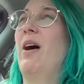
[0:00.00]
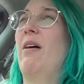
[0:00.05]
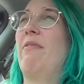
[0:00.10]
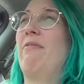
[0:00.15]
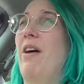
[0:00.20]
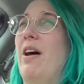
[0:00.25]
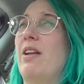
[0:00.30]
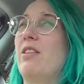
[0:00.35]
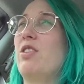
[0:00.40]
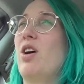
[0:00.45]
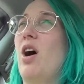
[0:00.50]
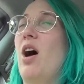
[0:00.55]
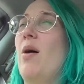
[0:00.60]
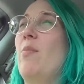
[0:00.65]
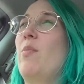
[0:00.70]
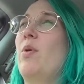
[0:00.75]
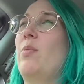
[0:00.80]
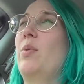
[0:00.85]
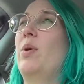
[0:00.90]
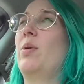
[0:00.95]
a fun
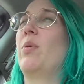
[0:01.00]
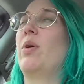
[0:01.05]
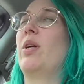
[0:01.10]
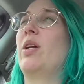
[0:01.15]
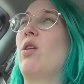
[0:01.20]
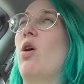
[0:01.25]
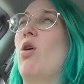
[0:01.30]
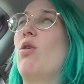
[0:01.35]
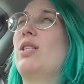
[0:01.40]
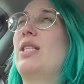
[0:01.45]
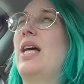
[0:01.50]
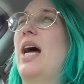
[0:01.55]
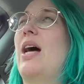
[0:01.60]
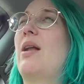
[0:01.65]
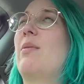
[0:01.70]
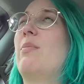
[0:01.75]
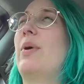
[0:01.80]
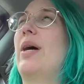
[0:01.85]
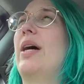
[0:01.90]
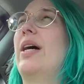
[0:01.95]
time when we were in
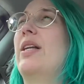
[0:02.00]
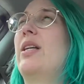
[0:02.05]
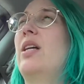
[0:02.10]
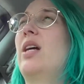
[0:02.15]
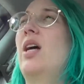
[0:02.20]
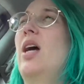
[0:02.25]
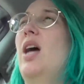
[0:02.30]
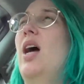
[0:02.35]
lockdown, but